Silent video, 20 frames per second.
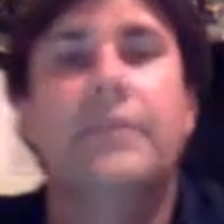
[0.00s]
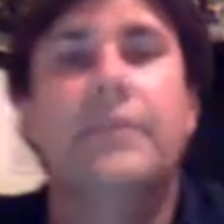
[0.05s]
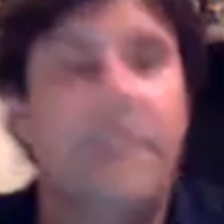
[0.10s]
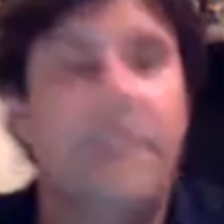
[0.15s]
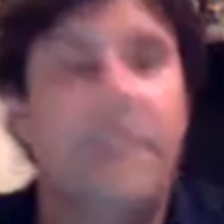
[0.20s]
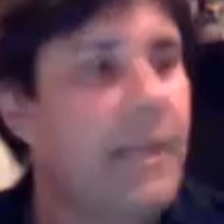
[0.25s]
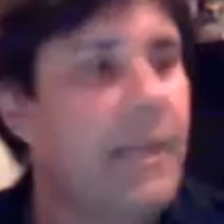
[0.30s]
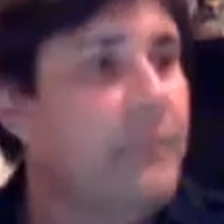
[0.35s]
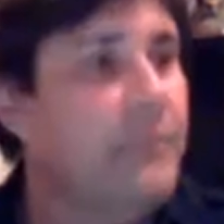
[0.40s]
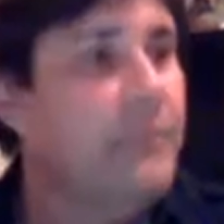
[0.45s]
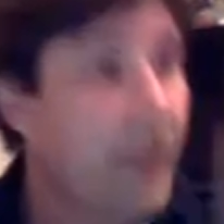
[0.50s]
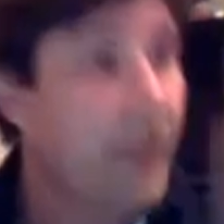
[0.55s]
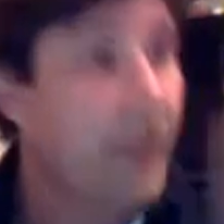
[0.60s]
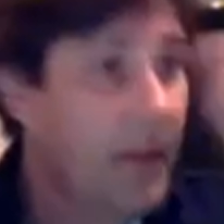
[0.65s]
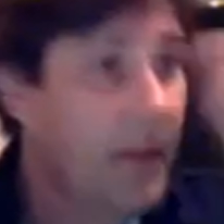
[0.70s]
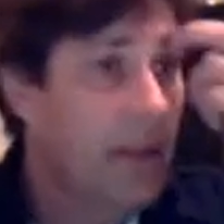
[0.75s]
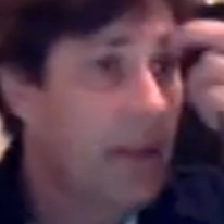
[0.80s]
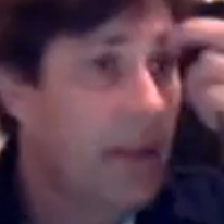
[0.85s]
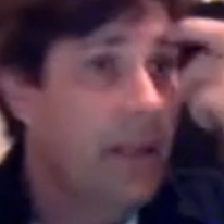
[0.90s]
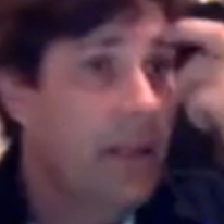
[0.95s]
See,
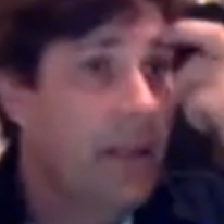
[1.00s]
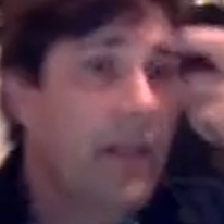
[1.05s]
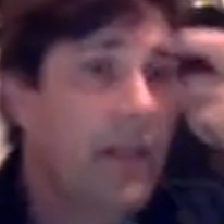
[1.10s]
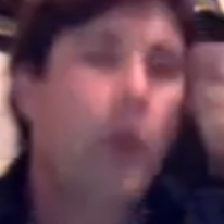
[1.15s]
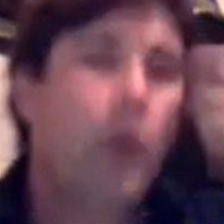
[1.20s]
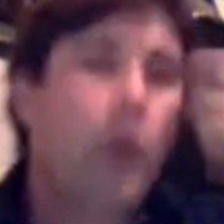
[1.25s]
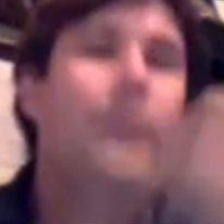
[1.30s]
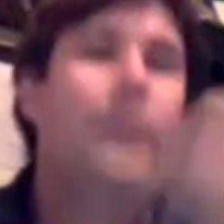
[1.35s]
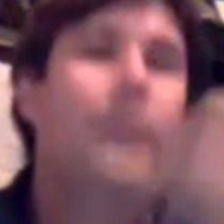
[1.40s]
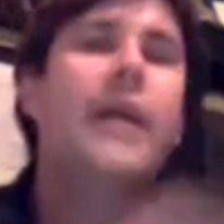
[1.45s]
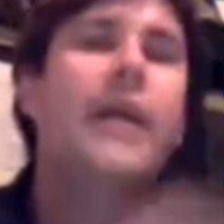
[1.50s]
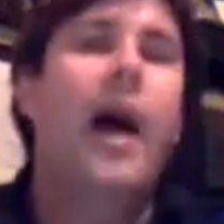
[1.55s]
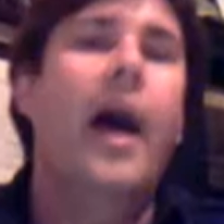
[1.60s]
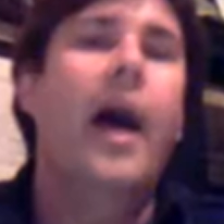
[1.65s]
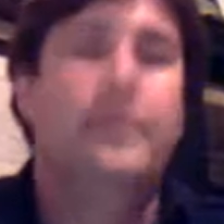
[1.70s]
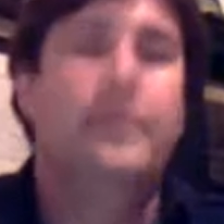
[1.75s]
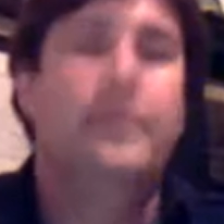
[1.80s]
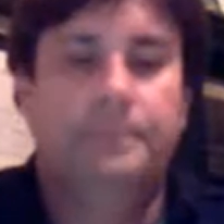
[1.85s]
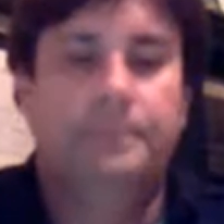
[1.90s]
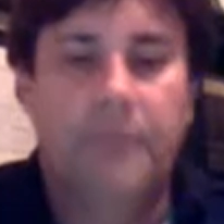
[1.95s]
you know, when
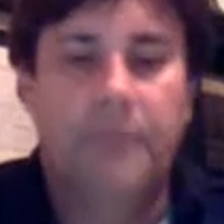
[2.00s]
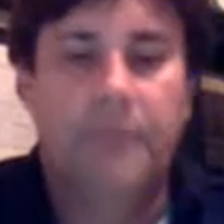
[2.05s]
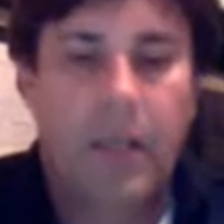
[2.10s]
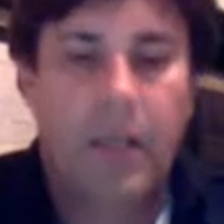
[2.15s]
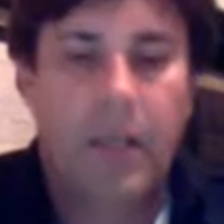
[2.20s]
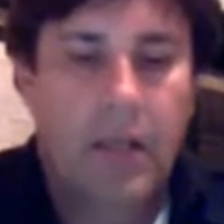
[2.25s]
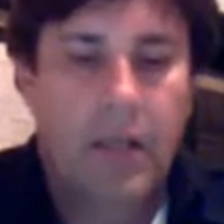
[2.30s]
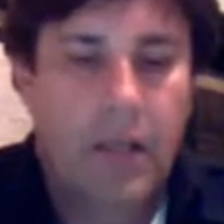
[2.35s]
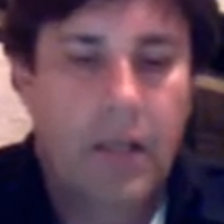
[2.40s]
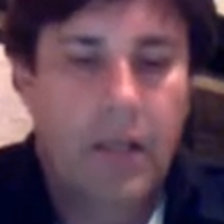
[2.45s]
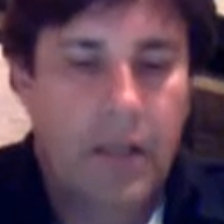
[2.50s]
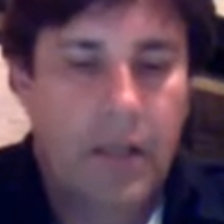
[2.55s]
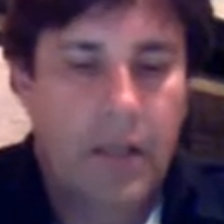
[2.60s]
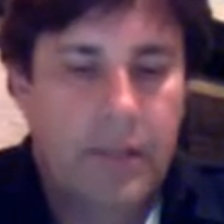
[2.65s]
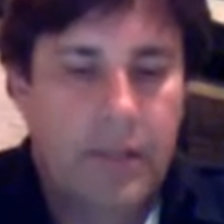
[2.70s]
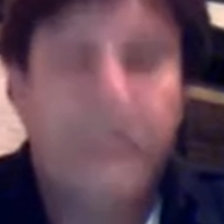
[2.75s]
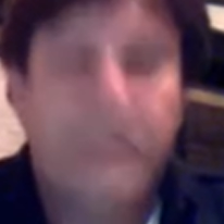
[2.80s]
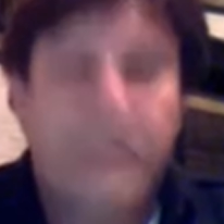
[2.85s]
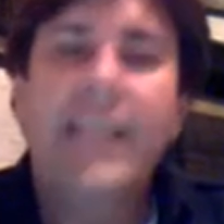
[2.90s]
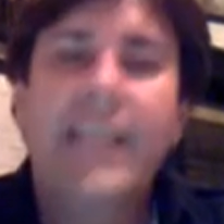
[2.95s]
God
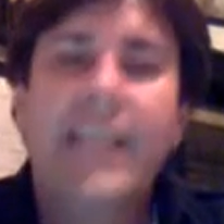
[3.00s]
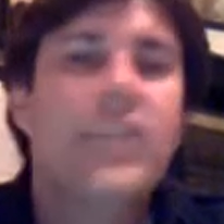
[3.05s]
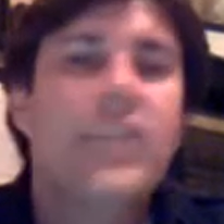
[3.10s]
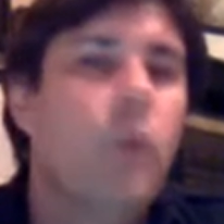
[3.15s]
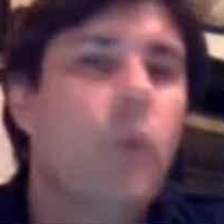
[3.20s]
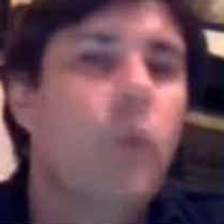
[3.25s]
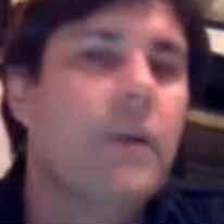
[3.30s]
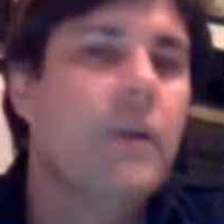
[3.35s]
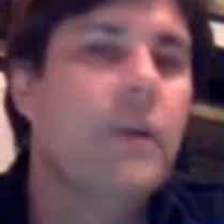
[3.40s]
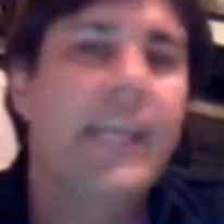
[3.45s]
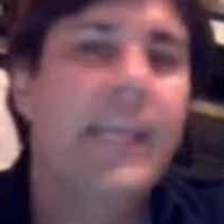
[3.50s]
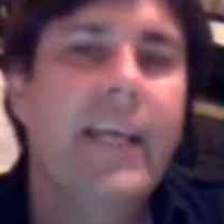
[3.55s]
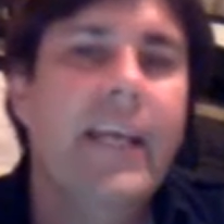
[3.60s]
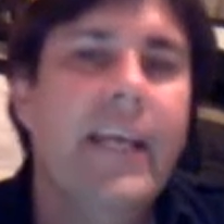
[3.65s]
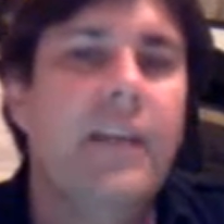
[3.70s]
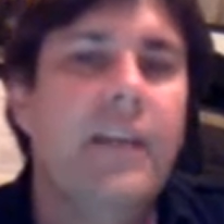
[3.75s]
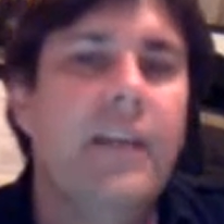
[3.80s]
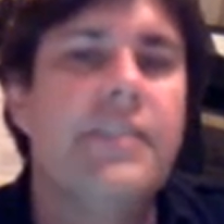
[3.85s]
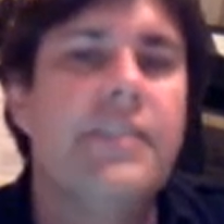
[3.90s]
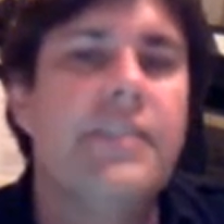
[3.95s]
sent his word to
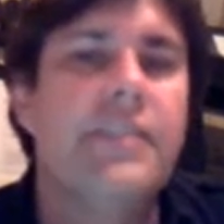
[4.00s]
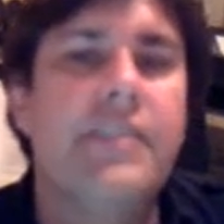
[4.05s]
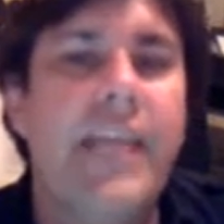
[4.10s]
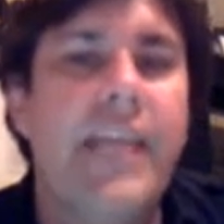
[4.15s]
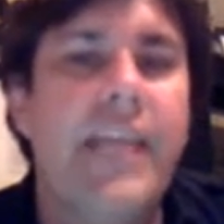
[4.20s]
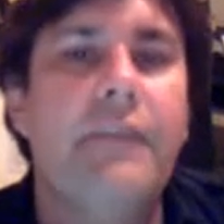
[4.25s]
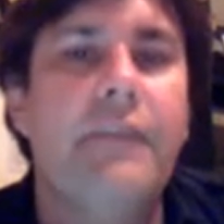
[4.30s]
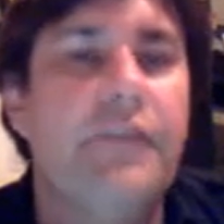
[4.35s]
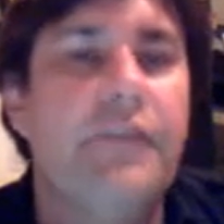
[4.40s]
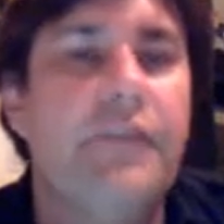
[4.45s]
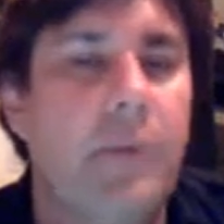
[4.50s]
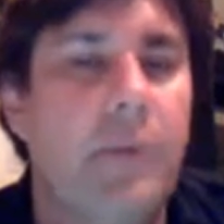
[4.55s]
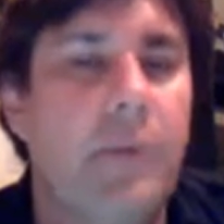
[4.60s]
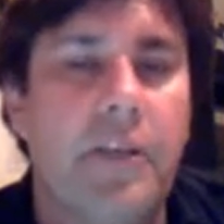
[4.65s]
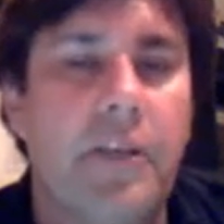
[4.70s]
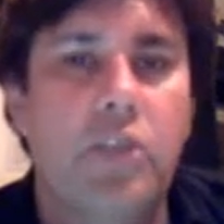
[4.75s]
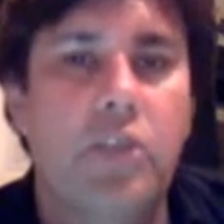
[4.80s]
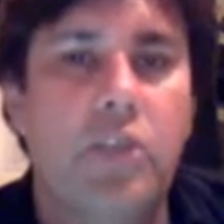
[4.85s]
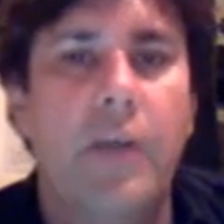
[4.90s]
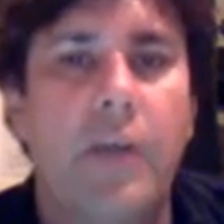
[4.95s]
heal us and save us from our
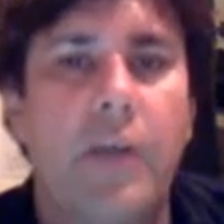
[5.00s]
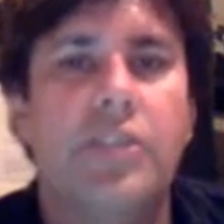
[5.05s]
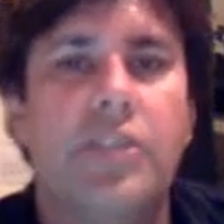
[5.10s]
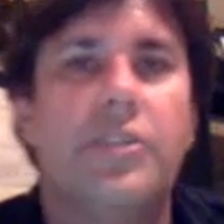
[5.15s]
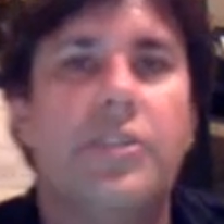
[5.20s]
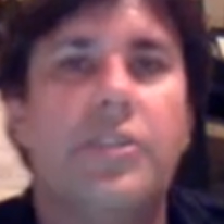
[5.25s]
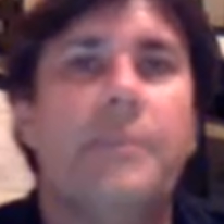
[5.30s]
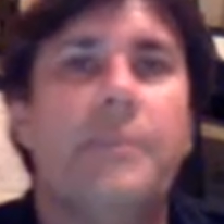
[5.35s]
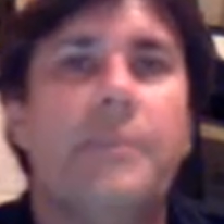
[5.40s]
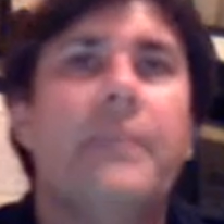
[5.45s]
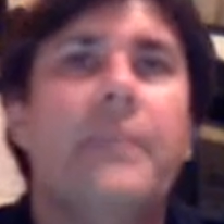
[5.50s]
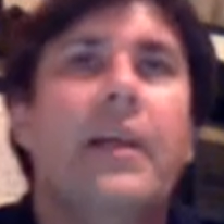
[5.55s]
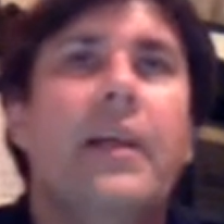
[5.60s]
destructions,